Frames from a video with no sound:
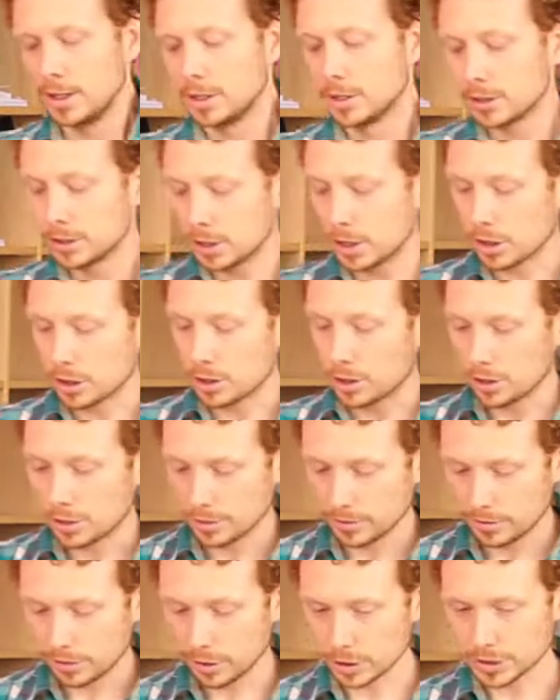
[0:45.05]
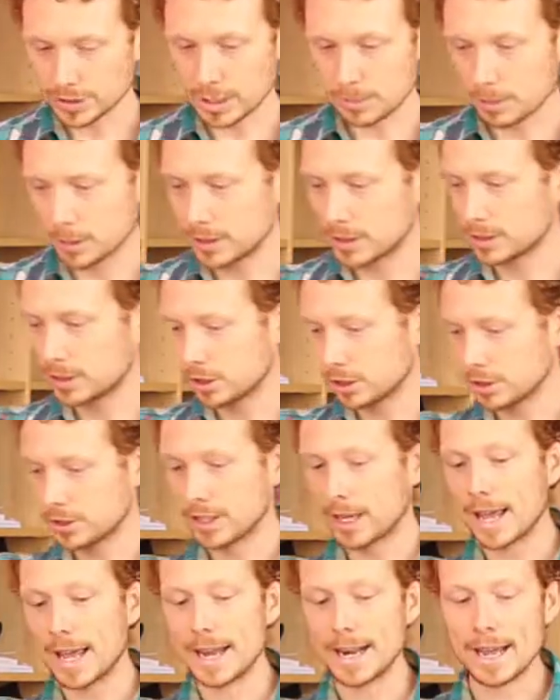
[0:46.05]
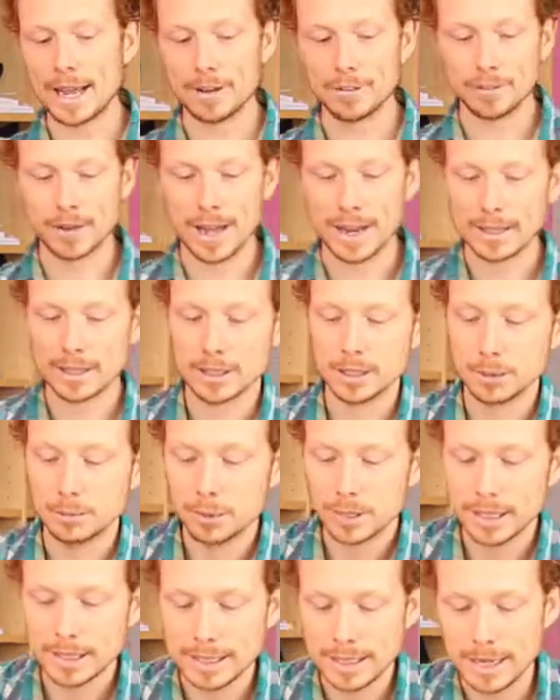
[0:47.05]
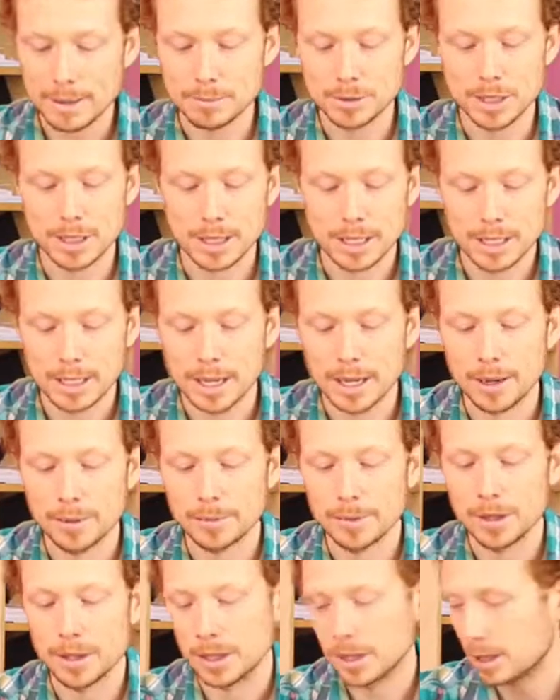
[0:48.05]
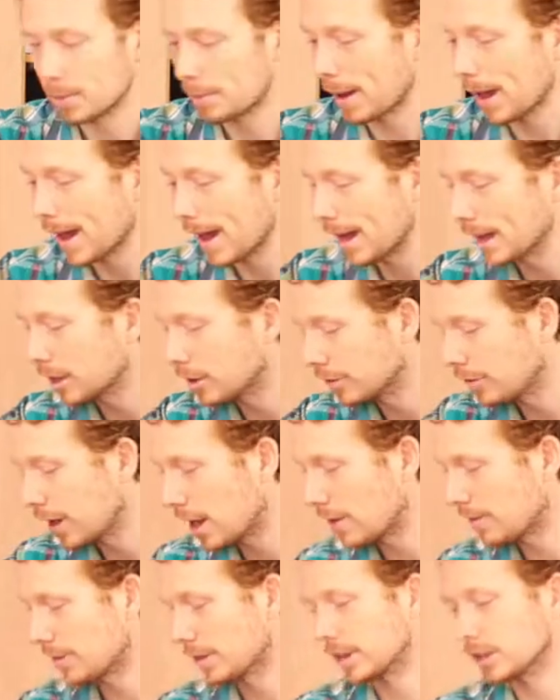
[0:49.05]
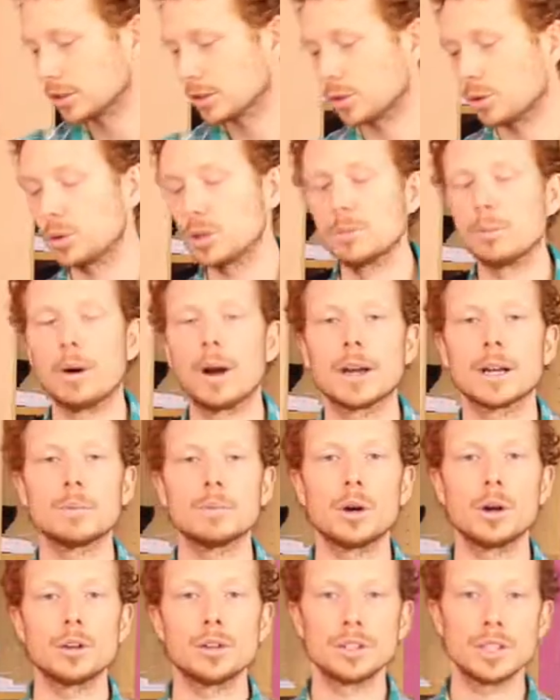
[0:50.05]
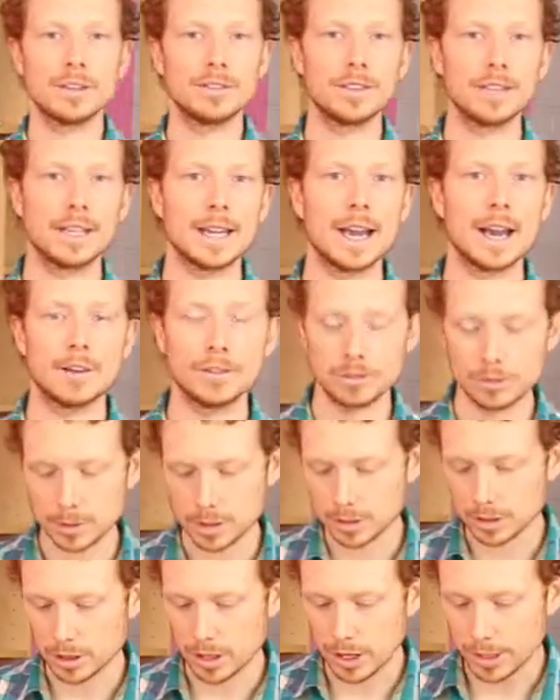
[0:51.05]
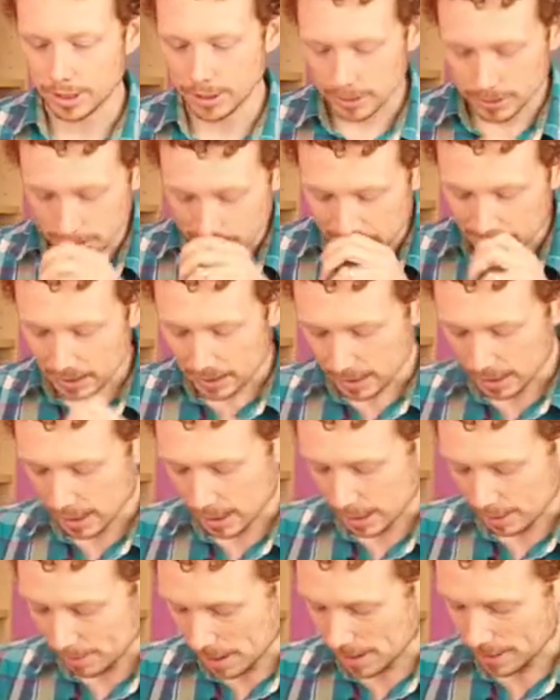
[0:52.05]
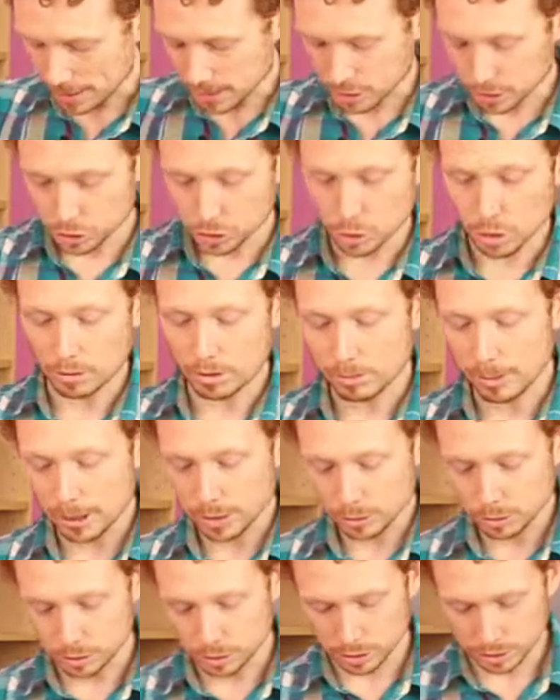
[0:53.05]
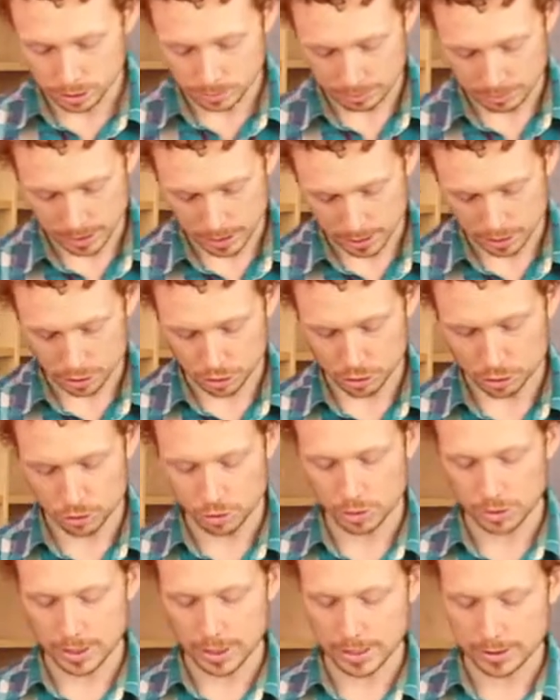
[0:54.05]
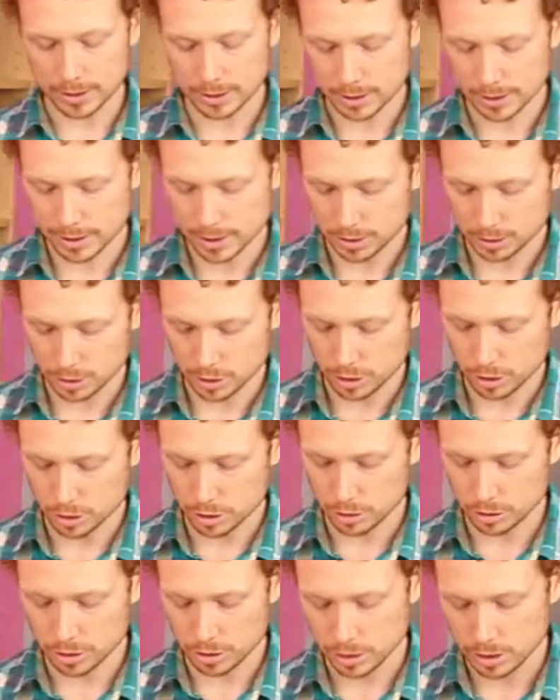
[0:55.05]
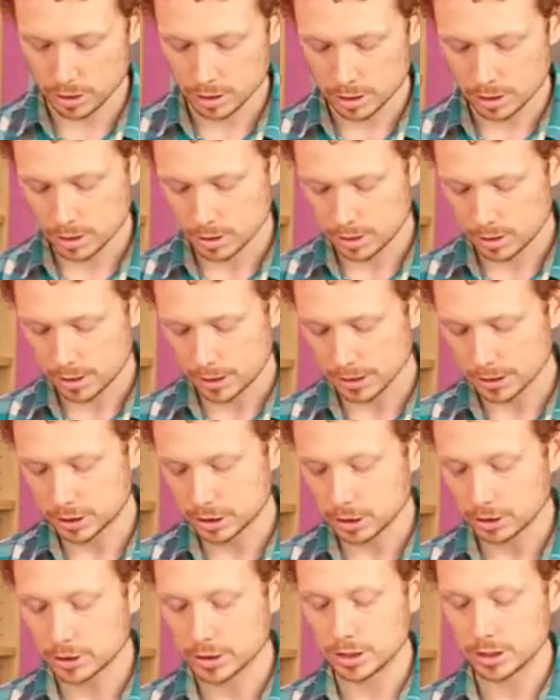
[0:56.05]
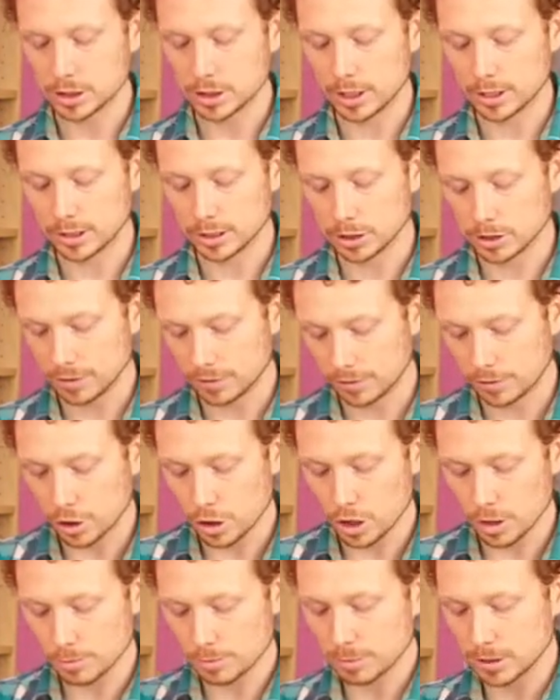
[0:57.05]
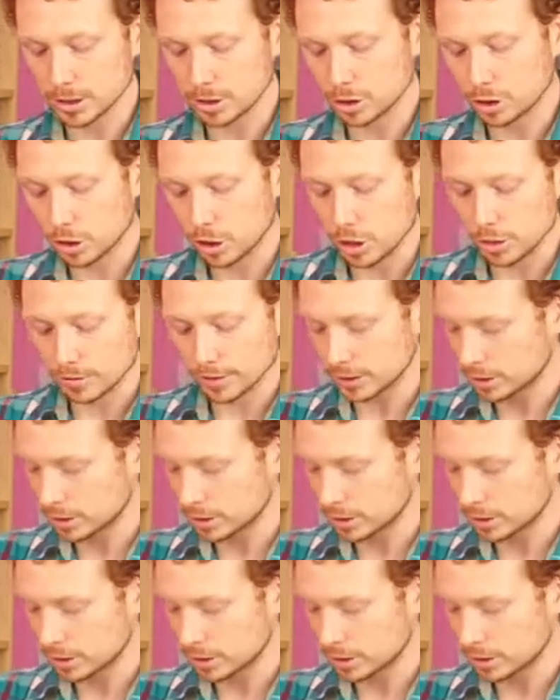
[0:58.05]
So, first step is to lay it out flat, completely empty the bag of everything, so all your bike components, everything out from inside it. And then you just do up the buckles, making sure that there's no, it's nice and firm, but it's not overly